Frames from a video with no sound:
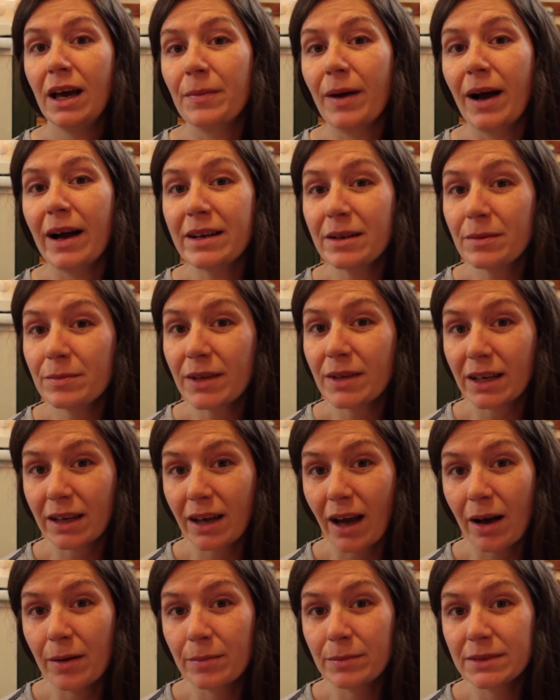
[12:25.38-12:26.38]
item that
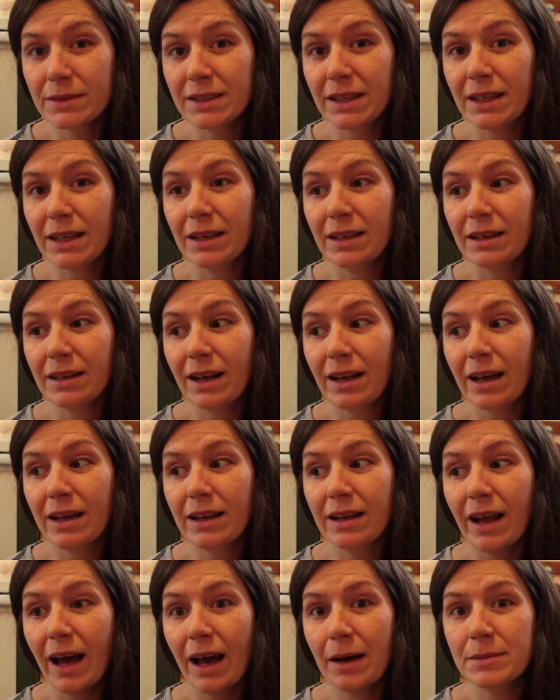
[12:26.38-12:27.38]
comes in
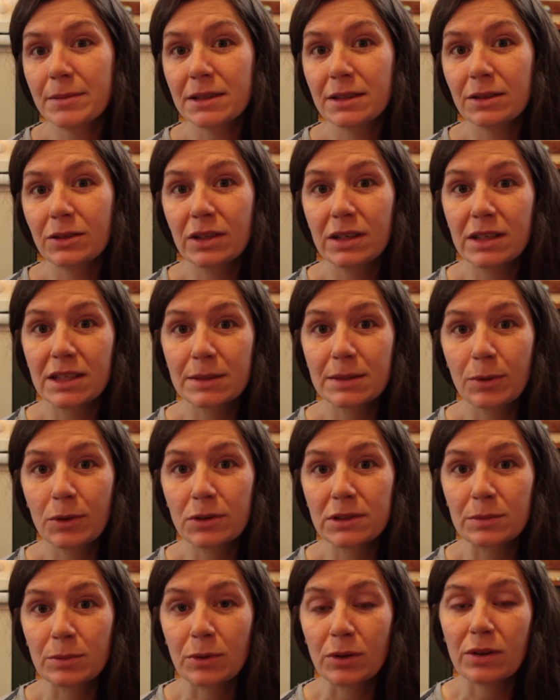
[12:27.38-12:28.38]
an absolutely
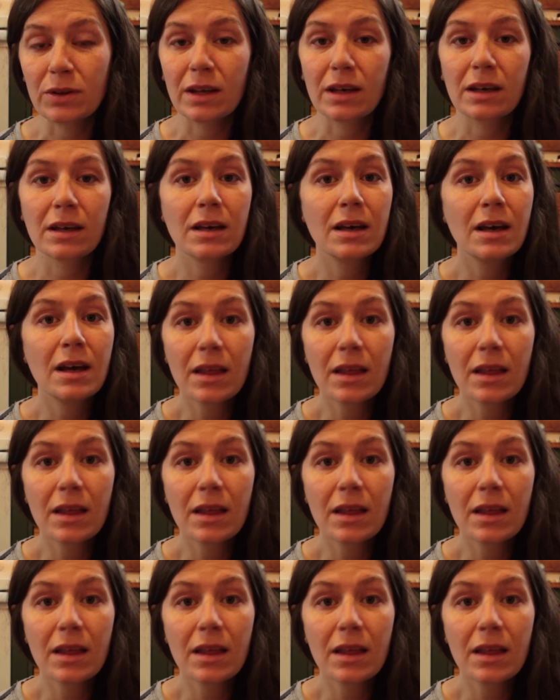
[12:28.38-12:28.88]
disposable thing.